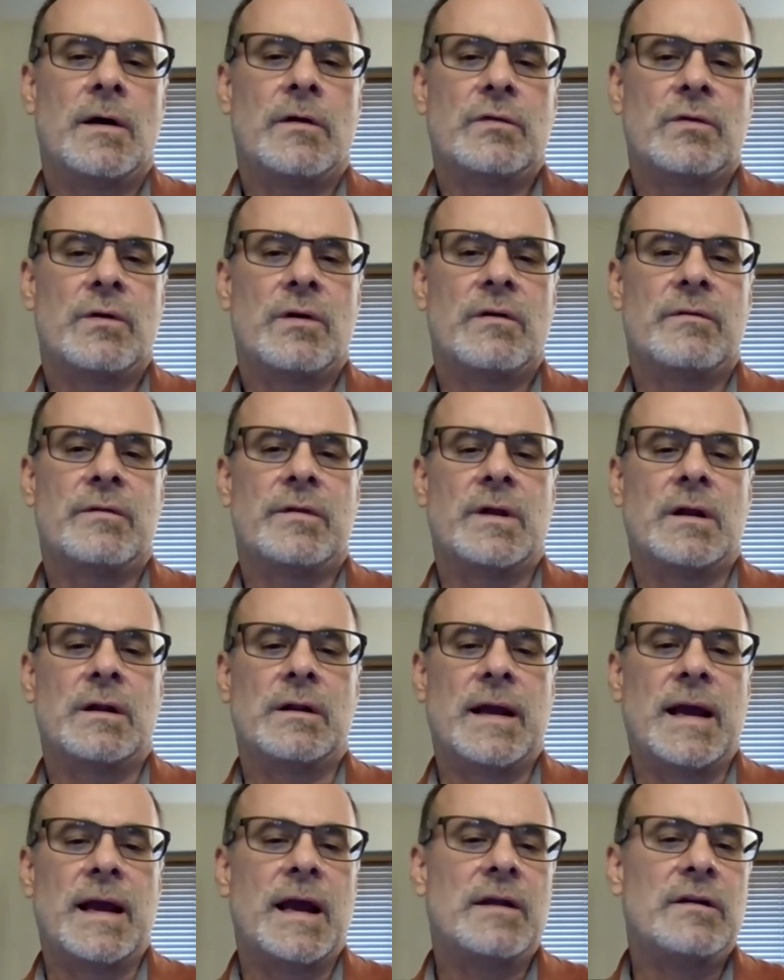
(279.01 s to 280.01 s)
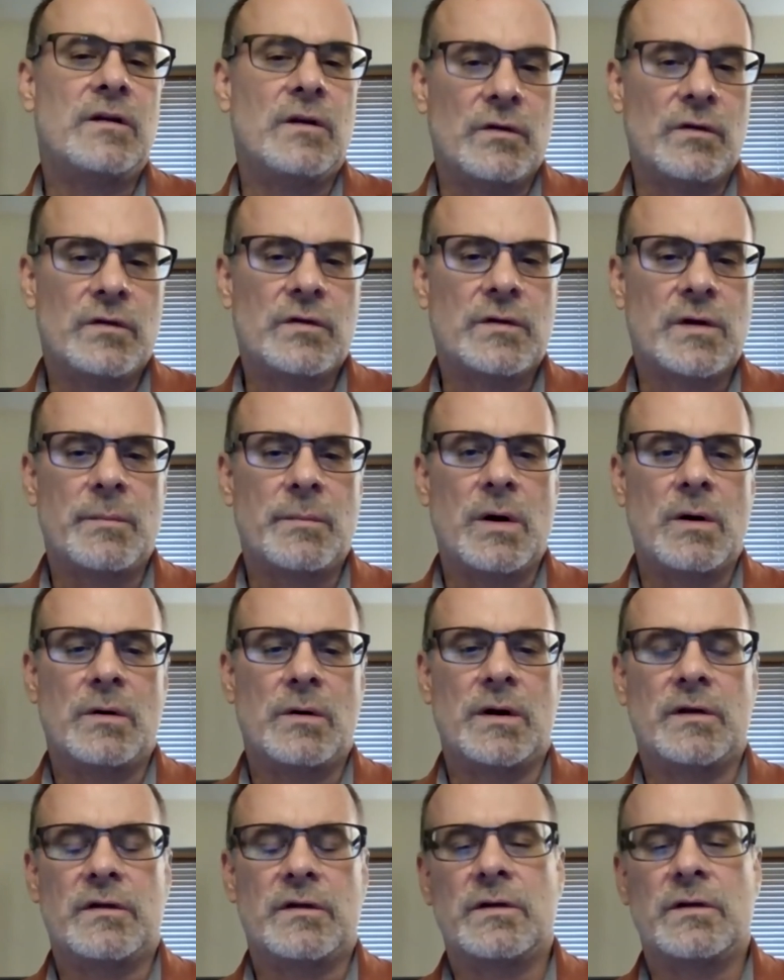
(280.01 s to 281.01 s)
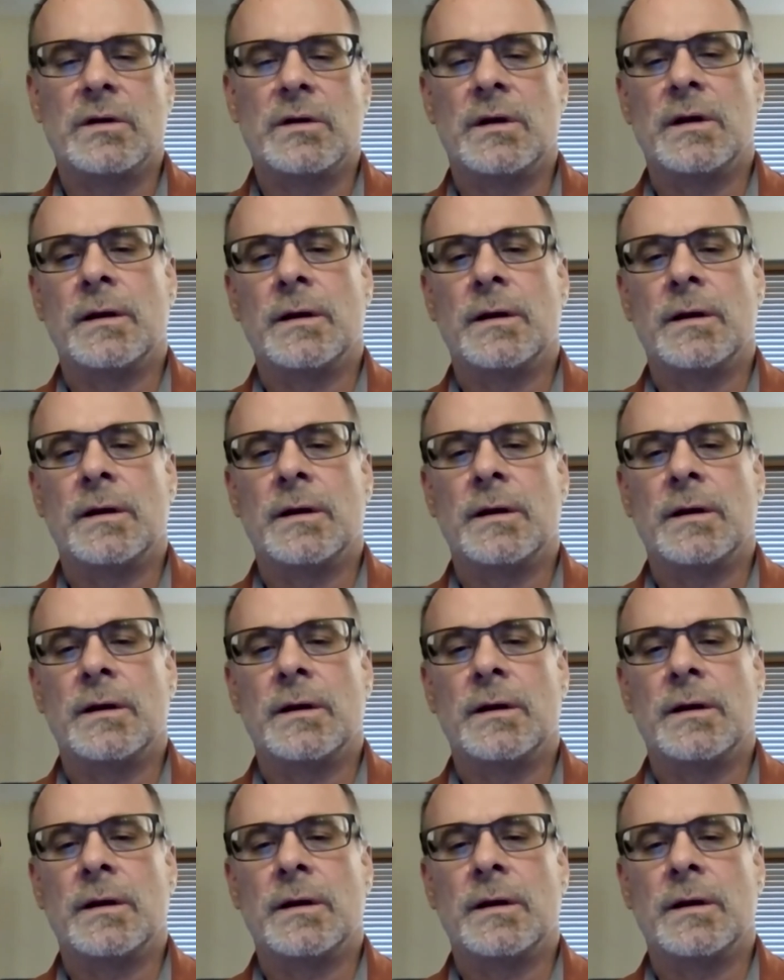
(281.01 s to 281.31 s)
sort of the land use components.